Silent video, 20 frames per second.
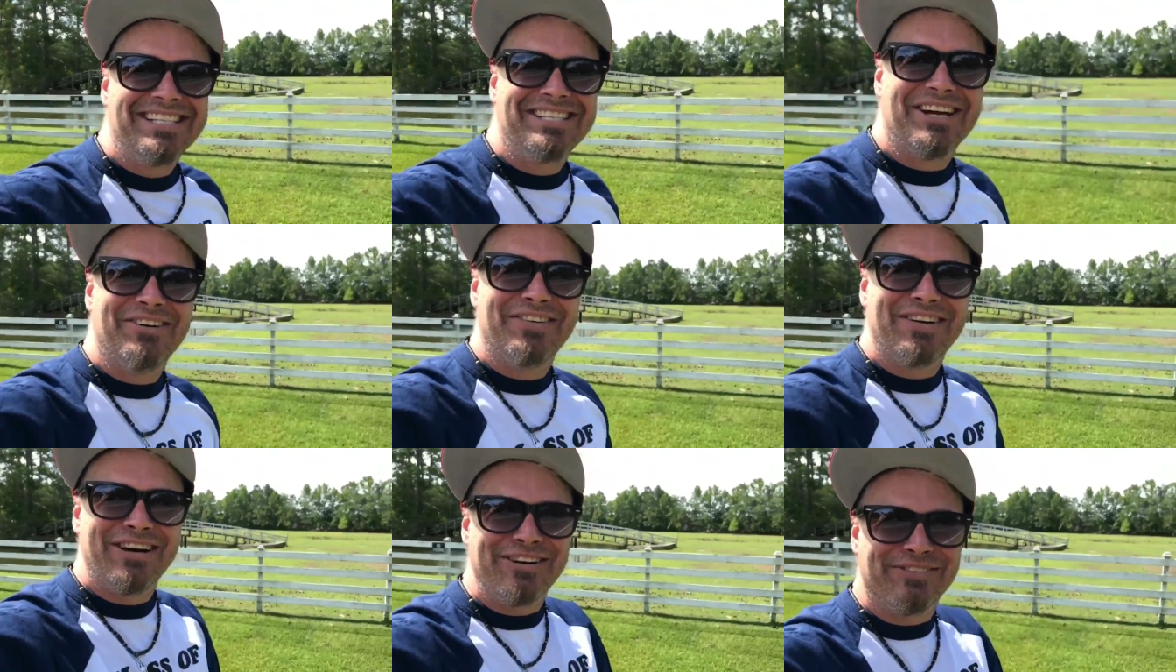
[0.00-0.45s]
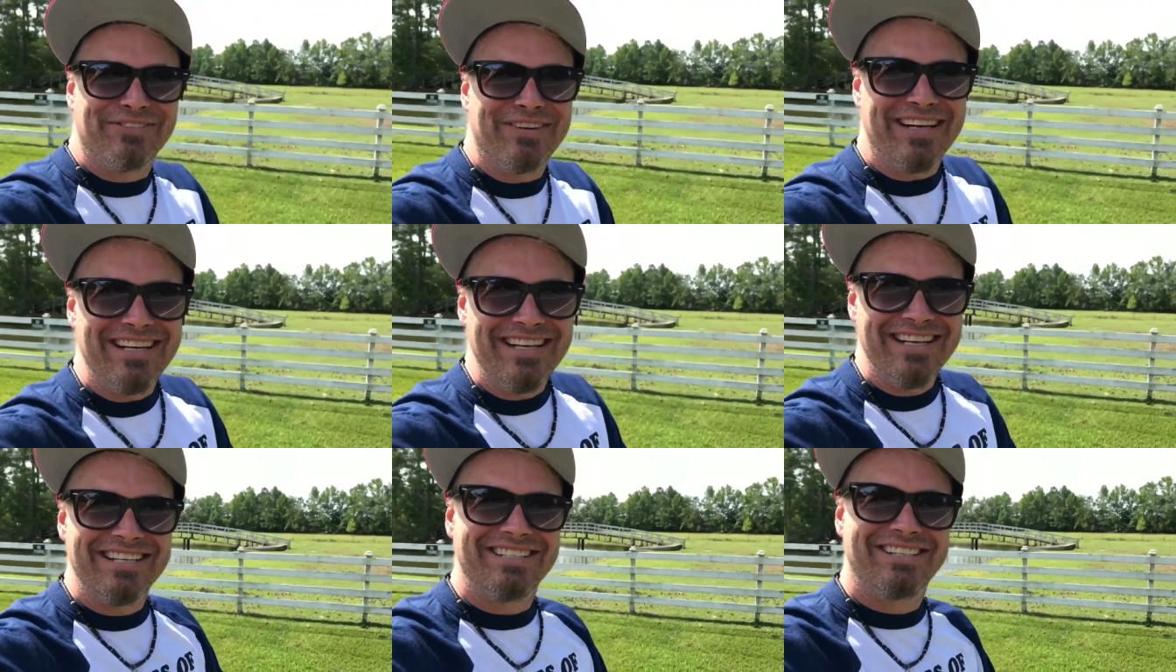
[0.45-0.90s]
He's over there
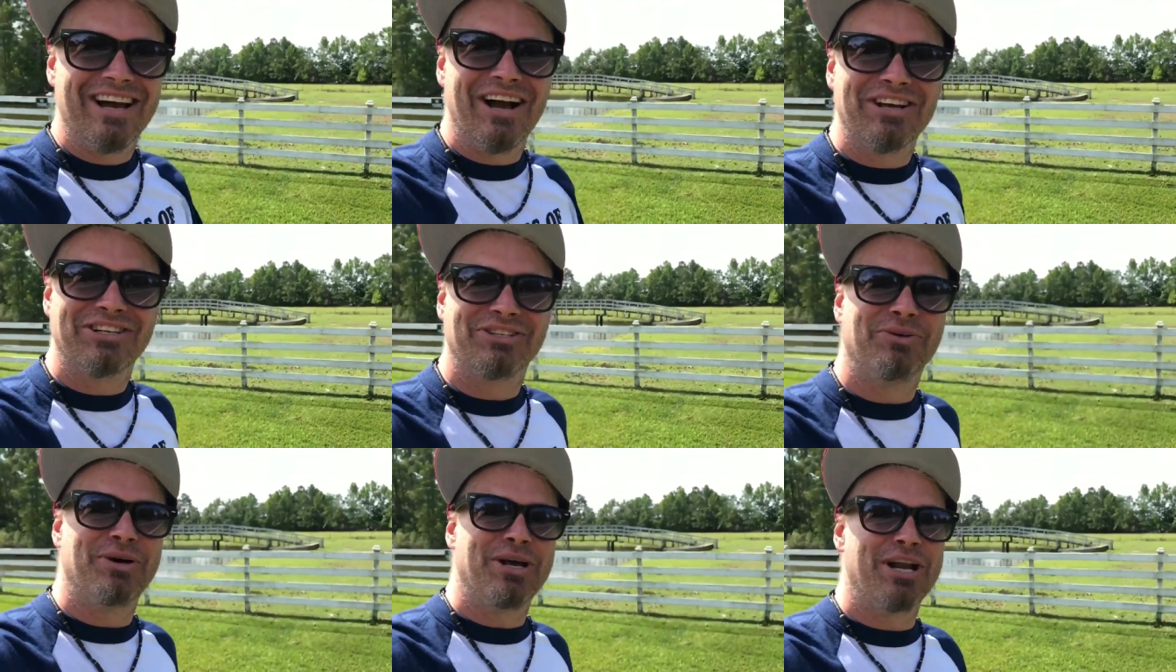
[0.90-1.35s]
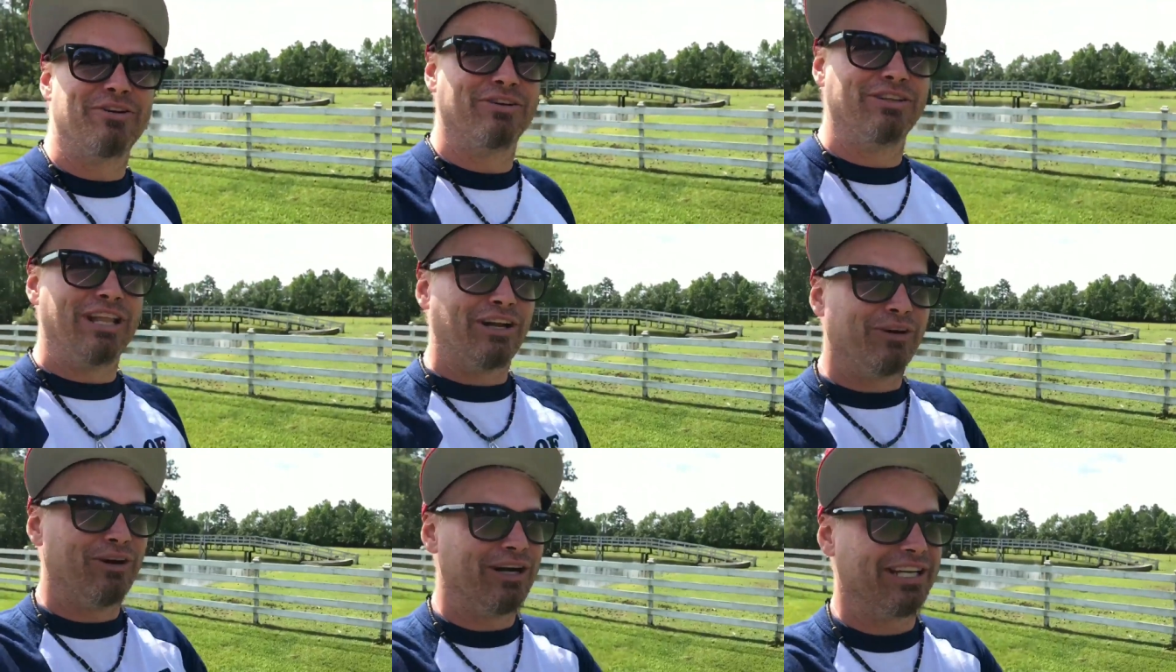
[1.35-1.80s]
feeding his ducks or
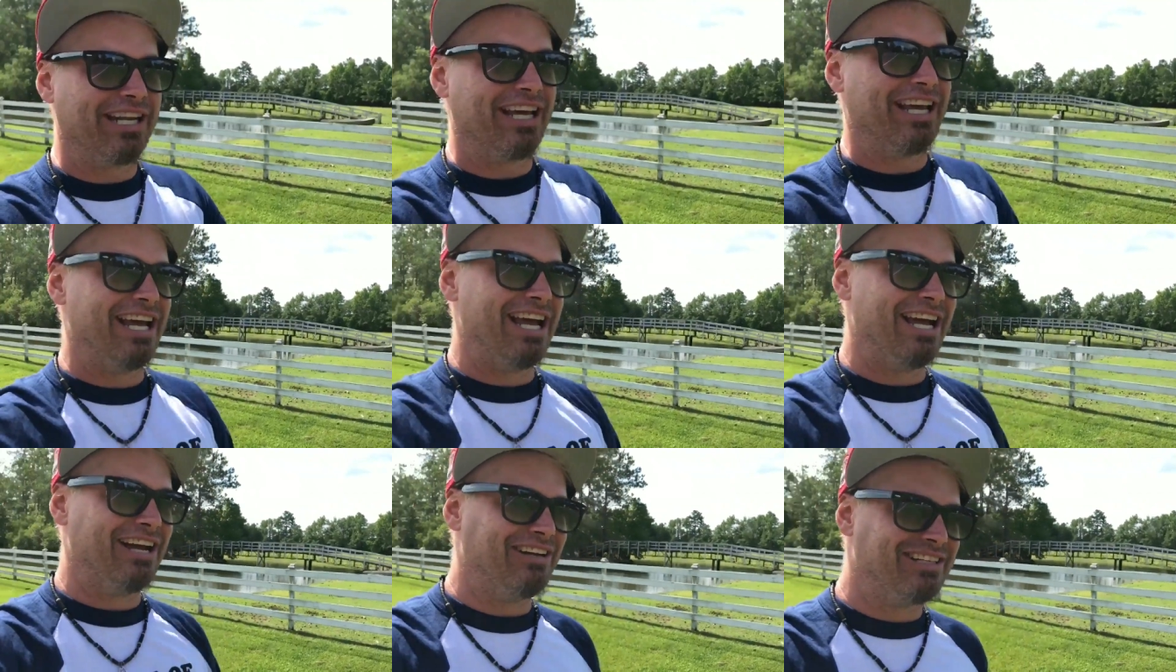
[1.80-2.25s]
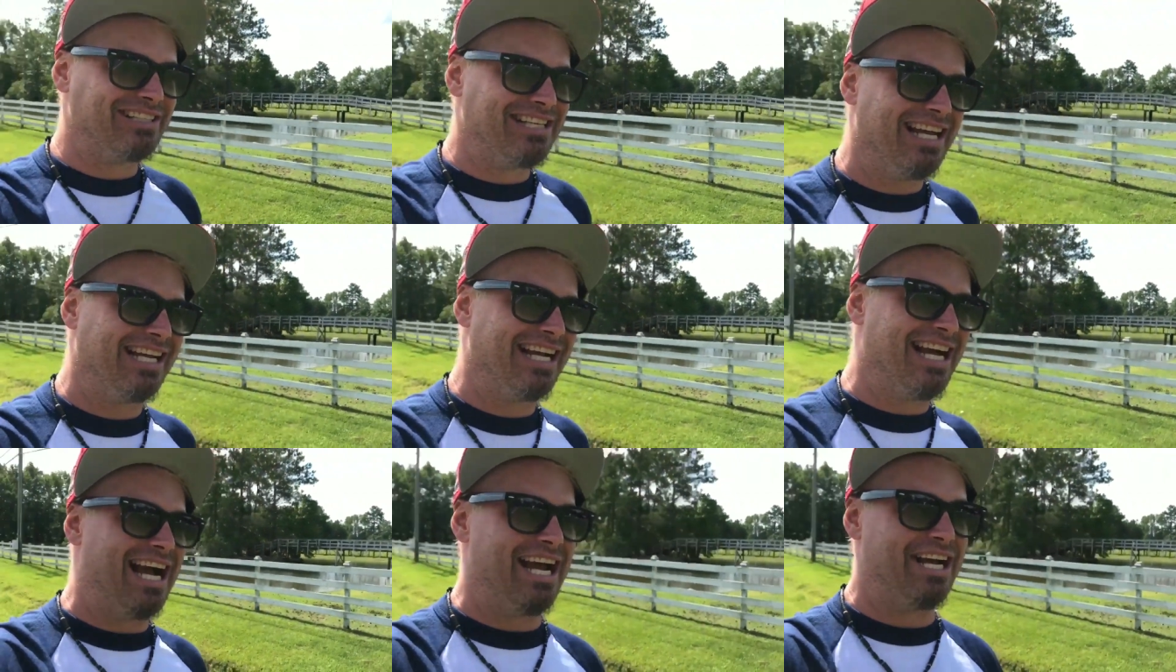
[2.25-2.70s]
whatever. Like, what the hell is
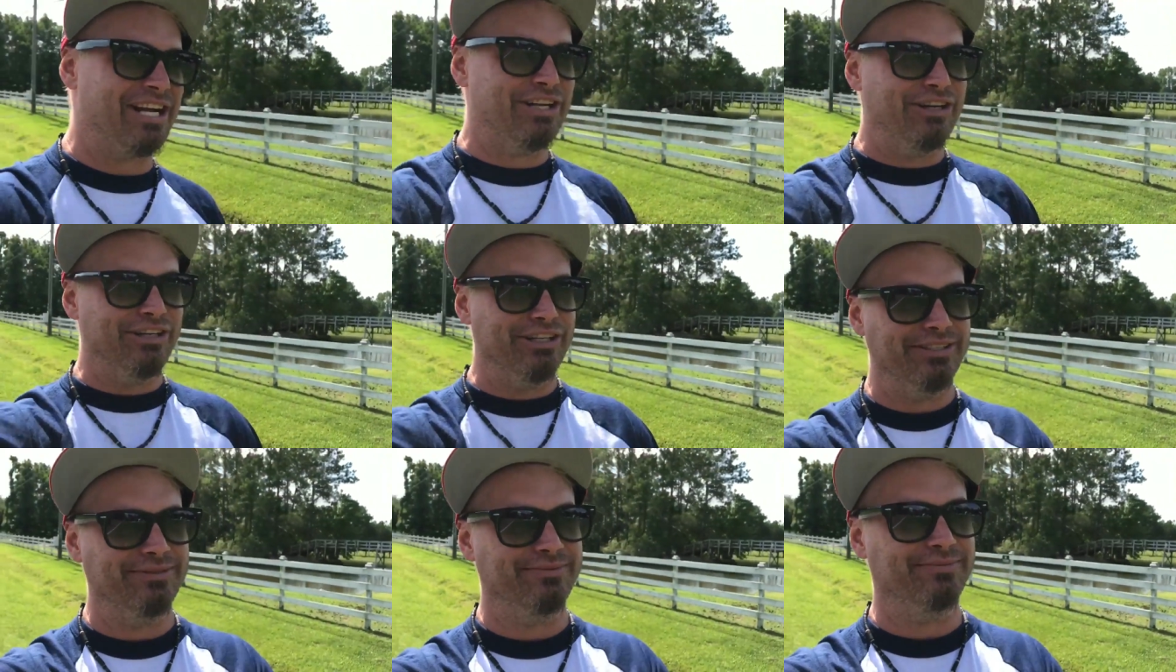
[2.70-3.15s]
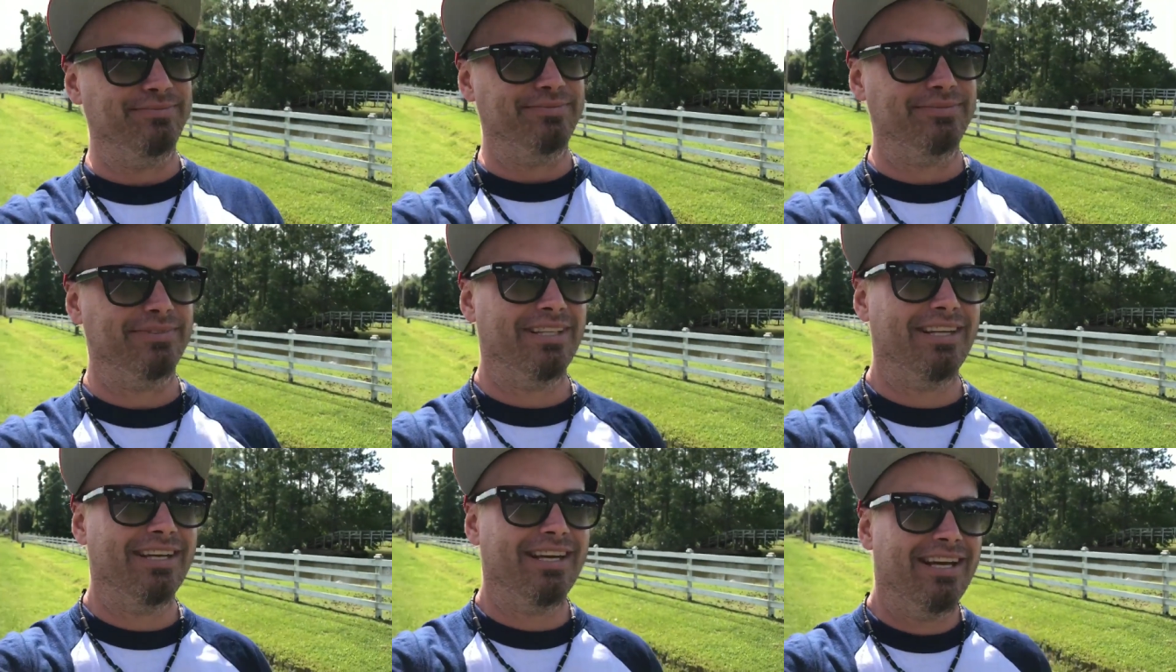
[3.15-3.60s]
that guy doing?
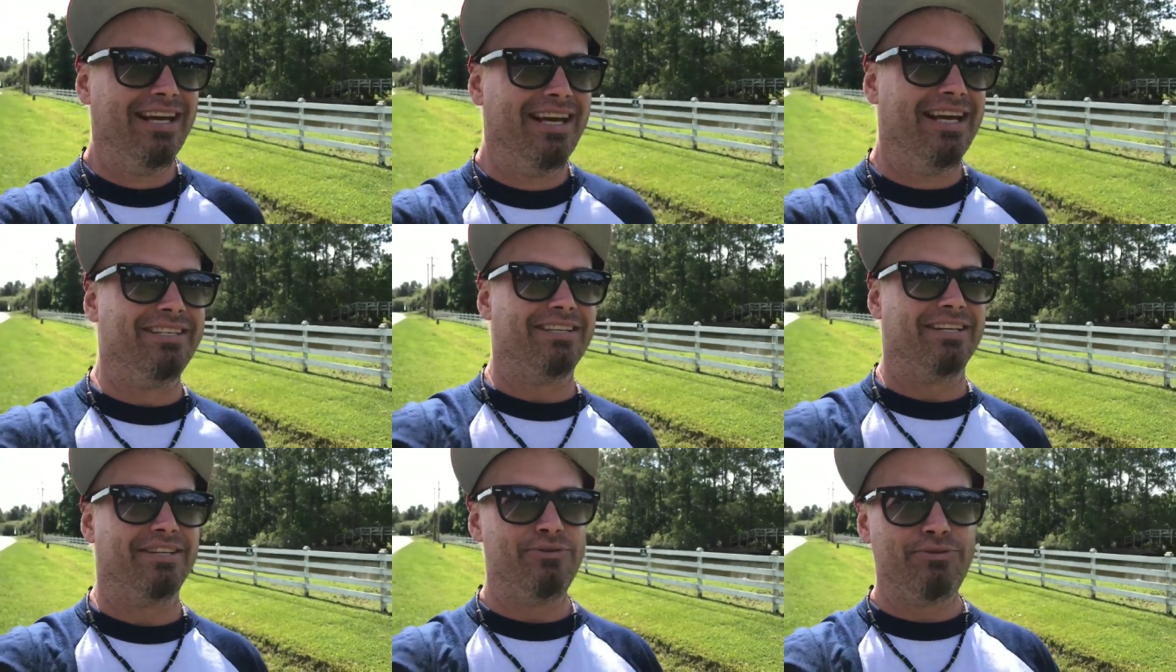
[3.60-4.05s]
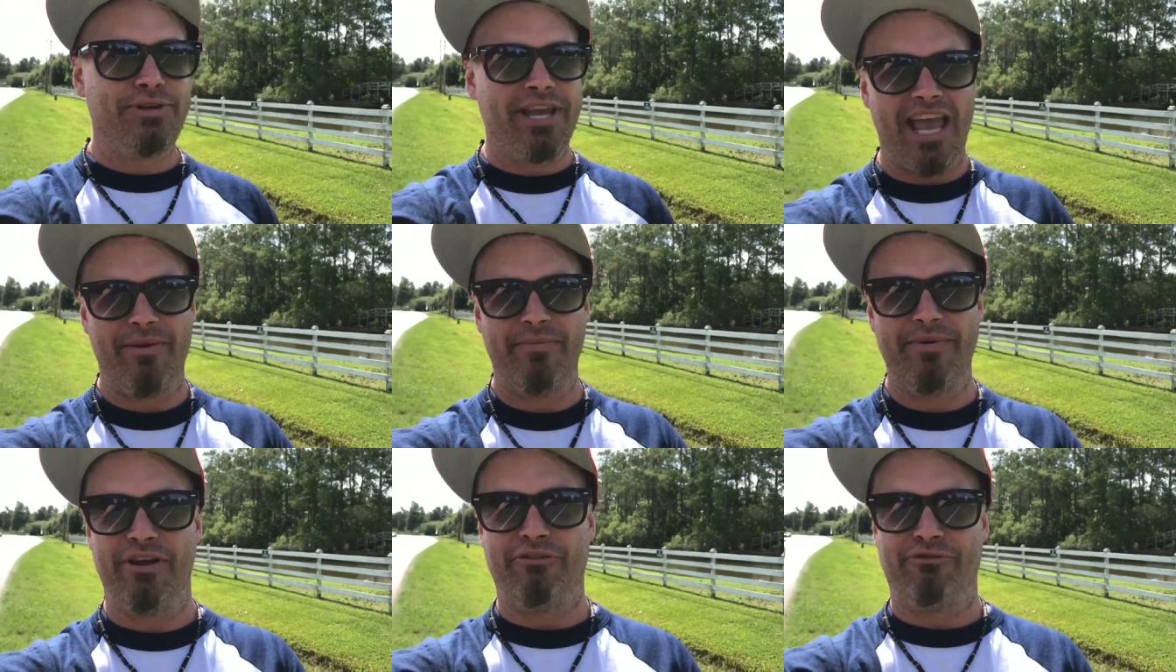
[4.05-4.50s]
He's like, you
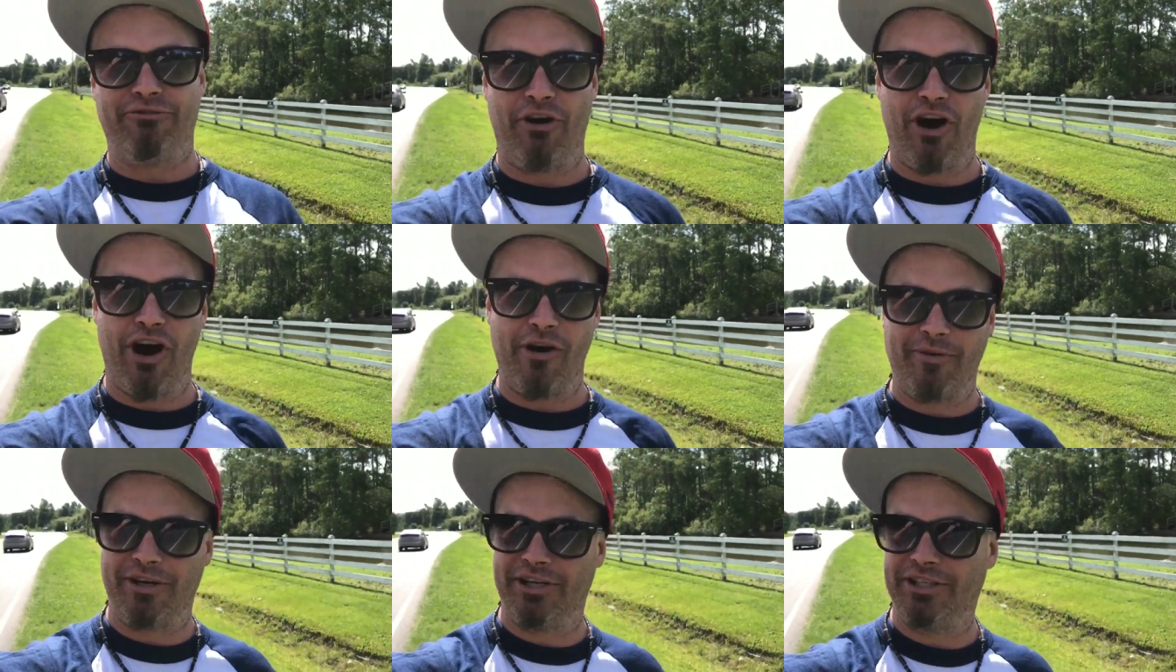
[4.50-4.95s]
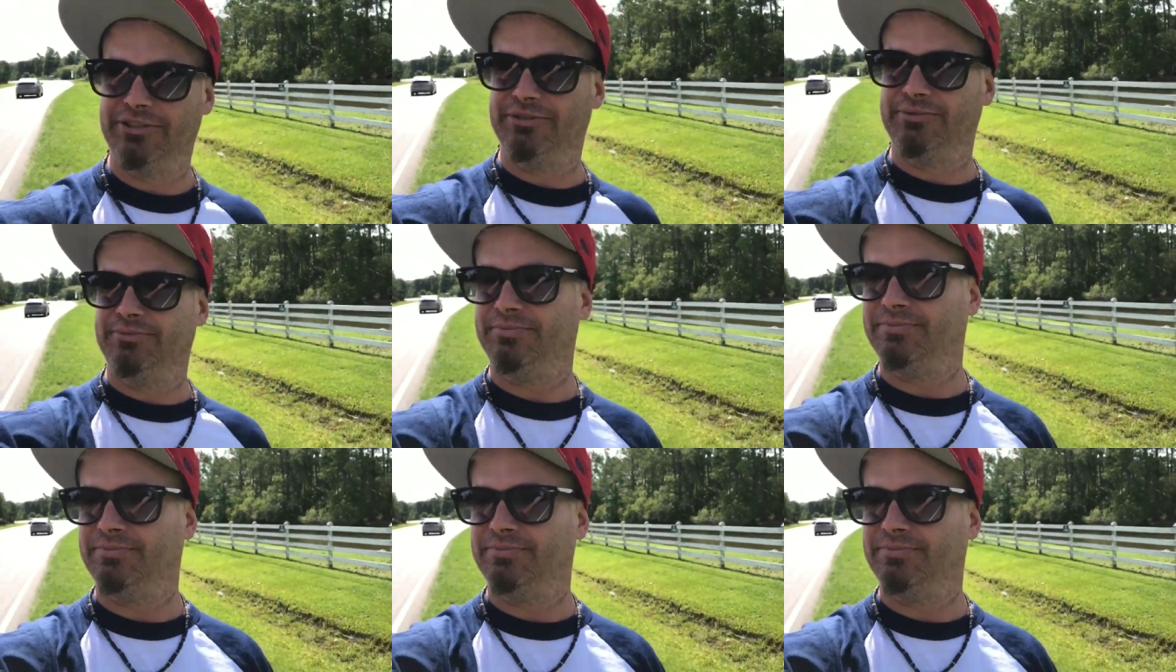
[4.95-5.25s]
can't be a farmer.